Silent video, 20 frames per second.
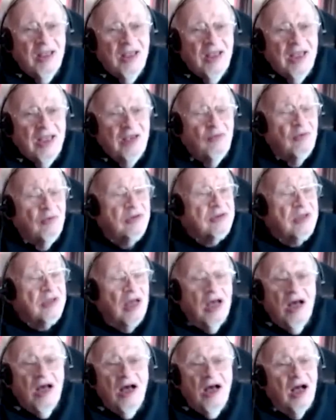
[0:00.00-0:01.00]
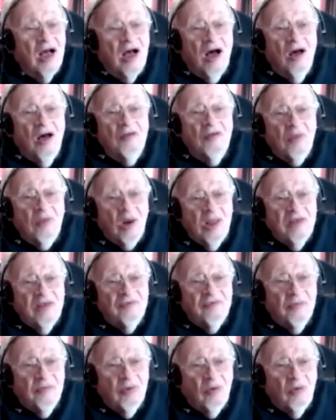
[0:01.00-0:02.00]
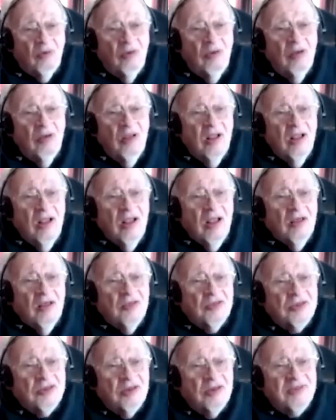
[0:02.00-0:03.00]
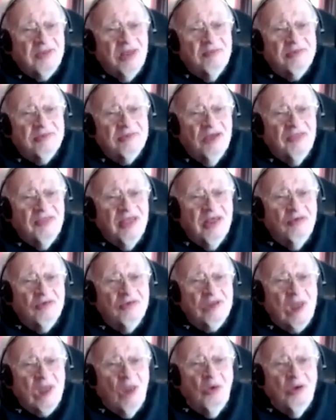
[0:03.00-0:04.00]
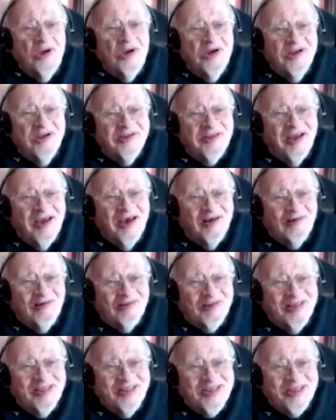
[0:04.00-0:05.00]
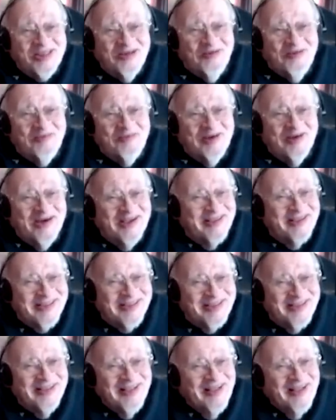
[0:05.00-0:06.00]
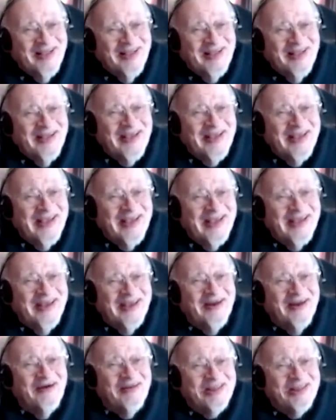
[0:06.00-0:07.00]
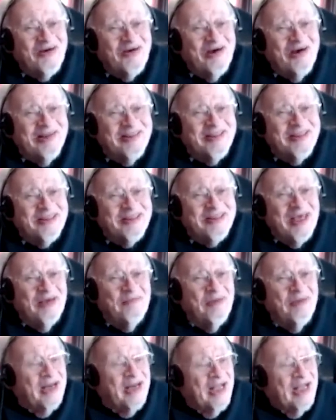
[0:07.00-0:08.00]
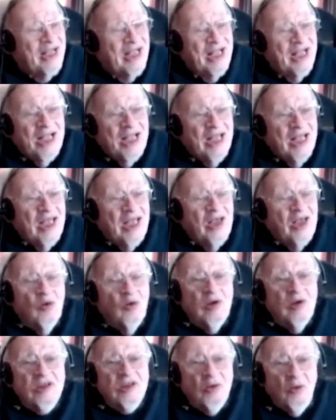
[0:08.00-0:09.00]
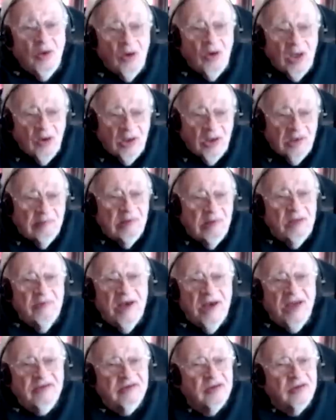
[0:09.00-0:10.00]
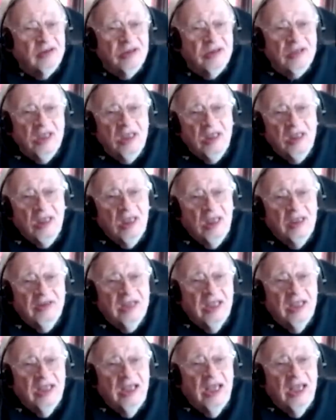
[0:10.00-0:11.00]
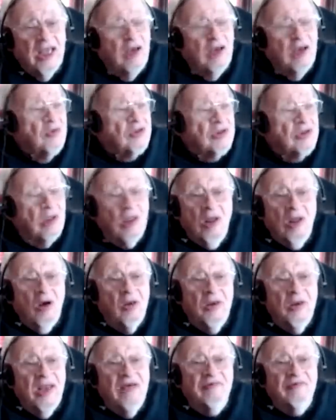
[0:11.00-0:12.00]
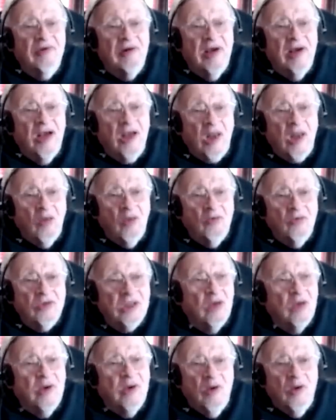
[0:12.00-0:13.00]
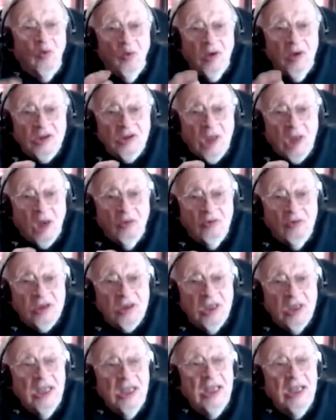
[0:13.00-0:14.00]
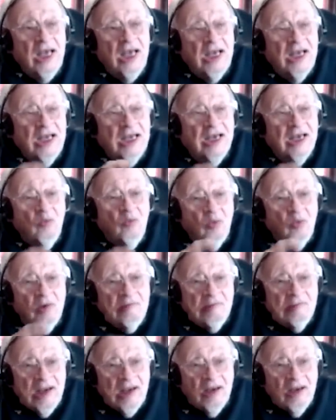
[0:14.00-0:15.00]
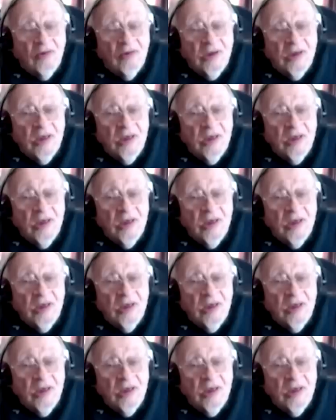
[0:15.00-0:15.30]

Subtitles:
He was unbelievable. Sometimes I think he was loaning the title to somebody. It's hard to say, but he always, in the rematches, it was never close. And when it was close, and he had one round